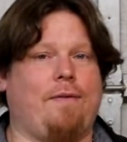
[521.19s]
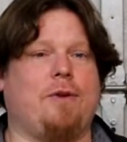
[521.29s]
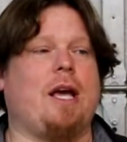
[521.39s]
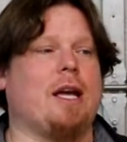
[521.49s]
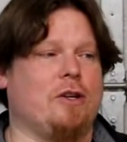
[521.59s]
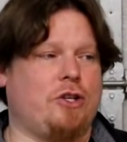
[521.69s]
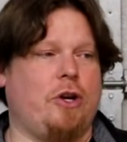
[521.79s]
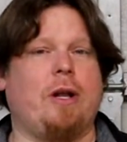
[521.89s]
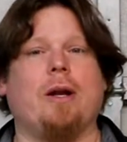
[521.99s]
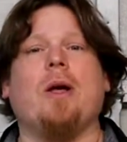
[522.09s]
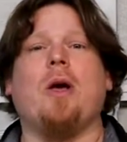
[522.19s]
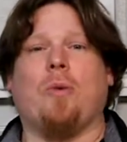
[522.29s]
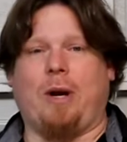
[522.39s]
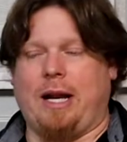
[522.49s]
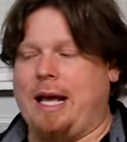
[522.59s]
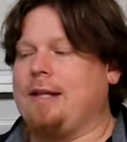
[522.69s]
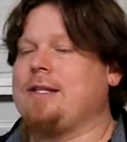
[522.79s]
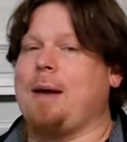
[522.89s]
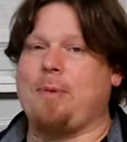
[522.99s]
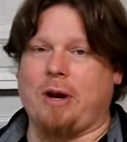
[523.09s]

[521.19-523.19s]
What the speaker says: If you take it and shoot it, when it heats up,